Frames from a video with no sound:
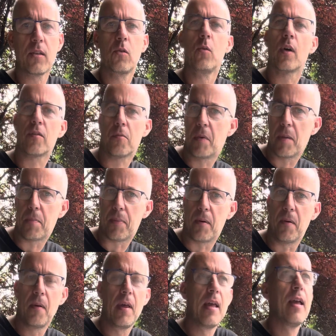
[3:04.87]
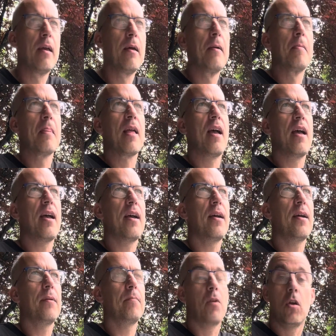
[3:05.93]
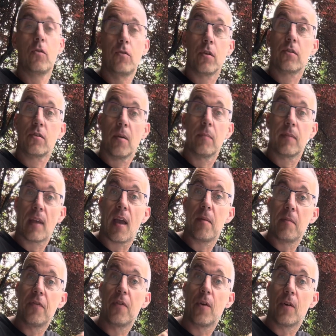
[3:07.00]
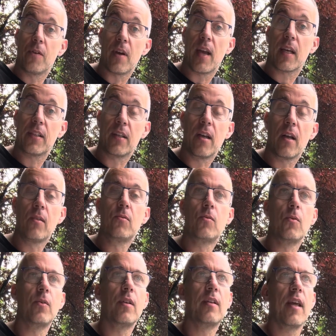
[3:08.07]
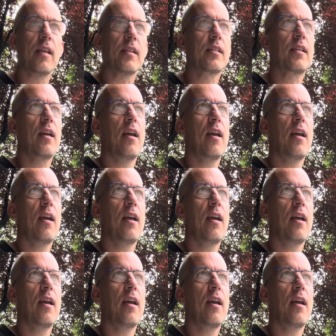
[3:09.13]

200 people, and it took some time before you actually go to the desk.